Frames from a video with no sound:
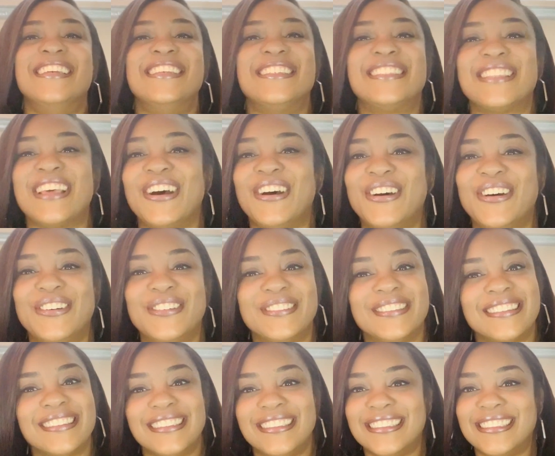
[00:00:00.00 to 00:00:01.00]

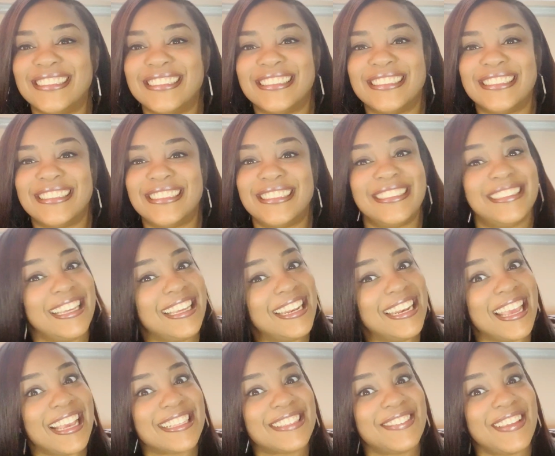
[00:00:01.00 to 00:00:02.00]
So see you next